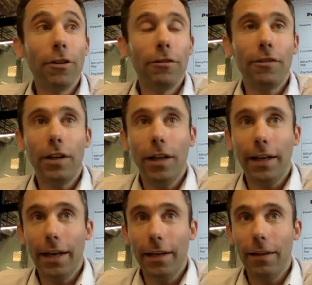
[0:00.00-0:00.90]
you will then
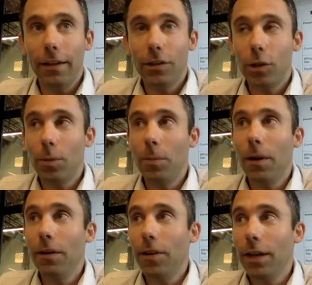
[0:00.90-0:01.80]
have to go back
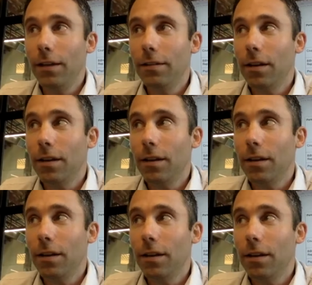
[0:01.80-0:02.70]
into your
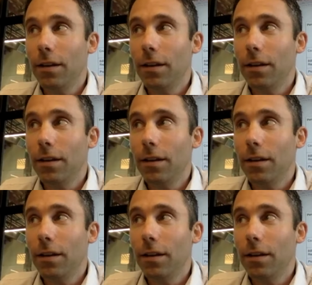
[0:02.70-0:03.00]
Facebook